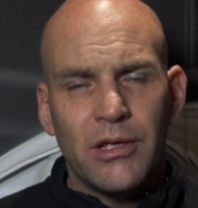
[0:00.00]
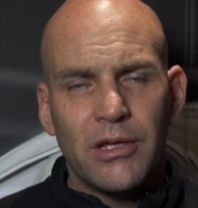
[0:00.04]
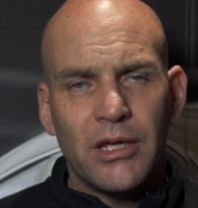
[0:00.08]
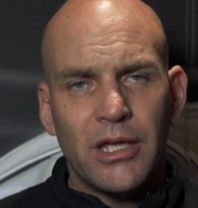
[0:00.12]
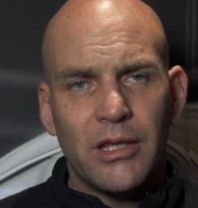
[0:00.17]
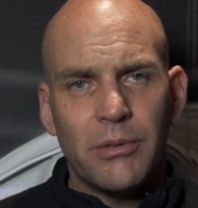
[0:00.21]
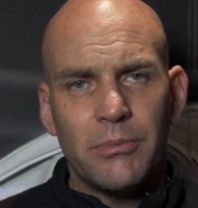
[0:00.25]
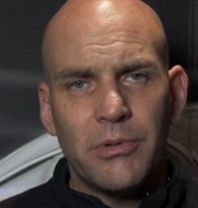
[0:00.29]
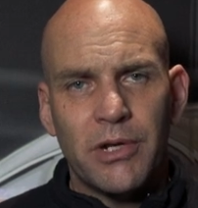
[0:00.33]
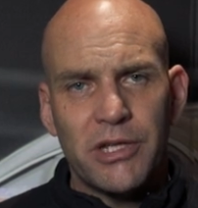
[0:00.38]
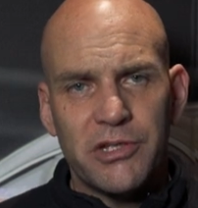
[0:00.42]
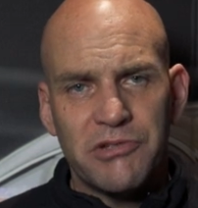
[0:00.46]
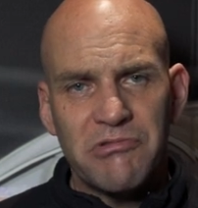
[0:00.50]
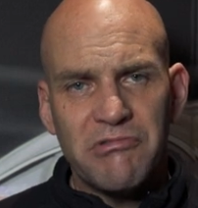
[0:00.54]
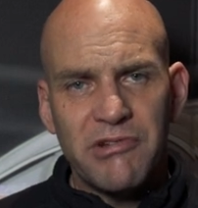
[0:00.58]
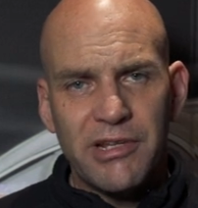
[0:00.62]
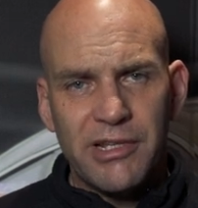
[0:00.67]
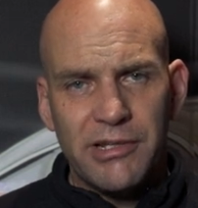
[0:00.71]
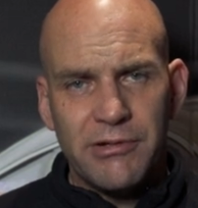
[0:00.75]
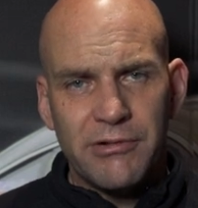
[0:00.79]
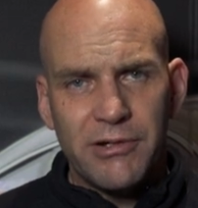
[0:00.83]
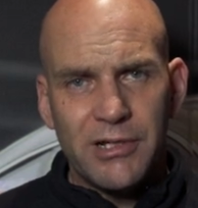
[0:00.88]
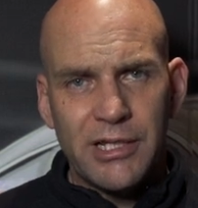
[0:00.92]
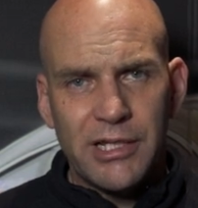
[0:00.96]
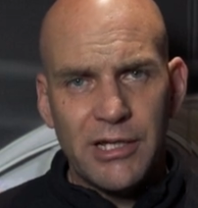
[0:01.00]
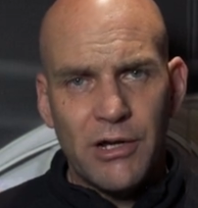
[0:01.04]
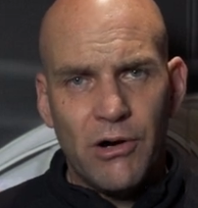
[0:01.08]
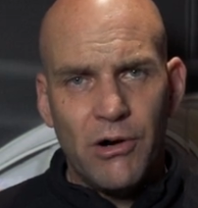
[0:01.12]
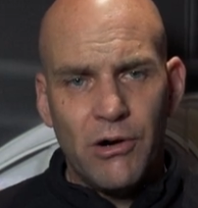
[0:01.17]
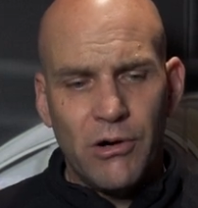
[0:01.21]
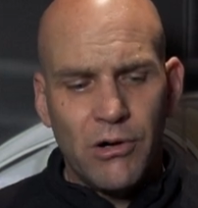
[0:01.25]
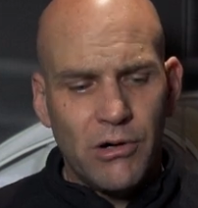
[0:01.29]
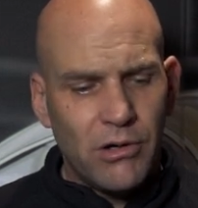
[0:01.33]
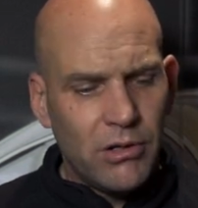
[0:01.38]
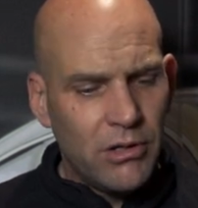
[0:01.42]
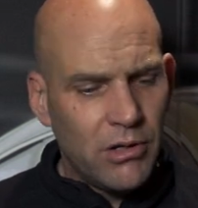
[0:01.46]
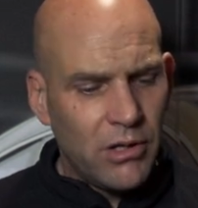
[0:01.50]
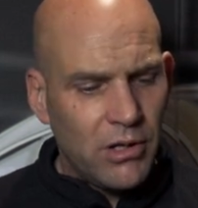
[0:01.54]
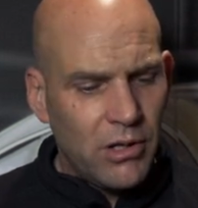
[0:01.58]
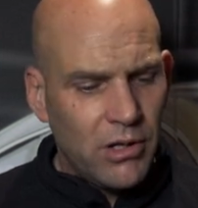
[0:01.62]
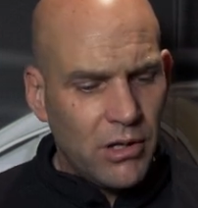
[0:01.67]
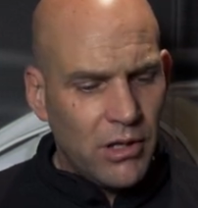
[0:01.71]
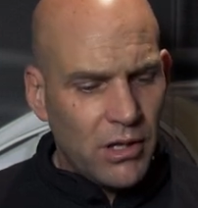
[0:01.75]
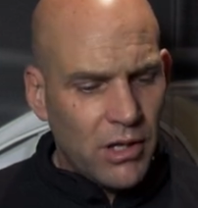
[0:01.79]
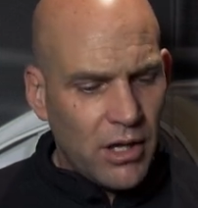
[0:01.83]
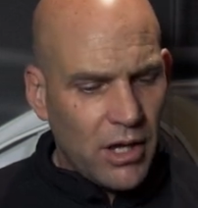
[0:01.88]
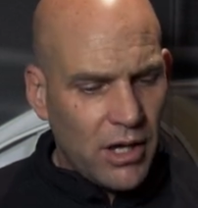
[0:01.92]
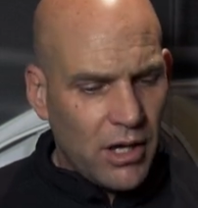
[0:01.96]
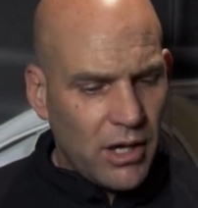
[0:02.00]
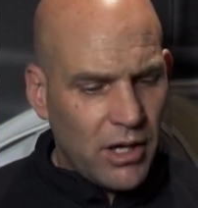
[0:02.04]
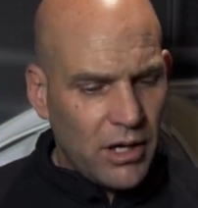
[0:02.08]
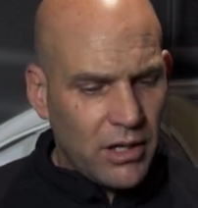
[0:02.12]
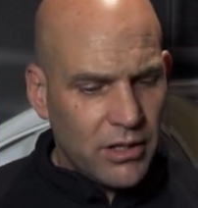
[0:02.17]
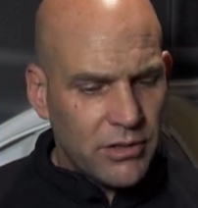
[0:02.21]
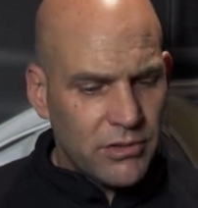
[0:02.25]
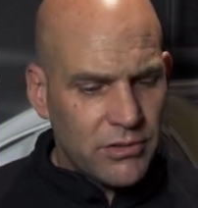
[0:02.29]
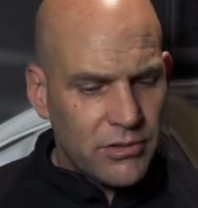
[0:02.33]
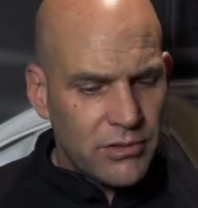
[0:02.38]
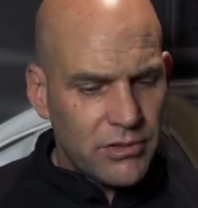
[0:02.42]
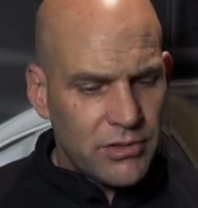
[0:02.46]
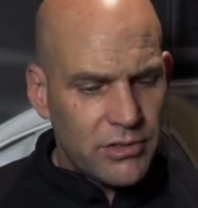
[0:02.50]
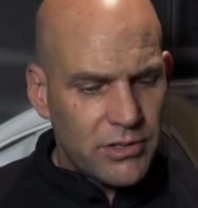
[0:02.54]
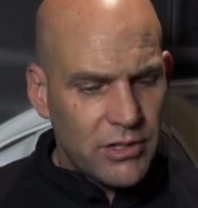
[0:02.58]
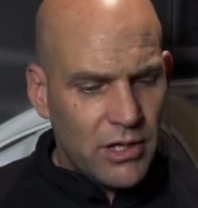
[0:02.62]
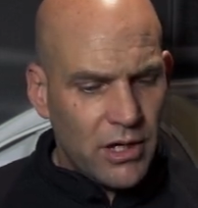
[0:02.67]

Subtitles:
get the brakes really, really hot, and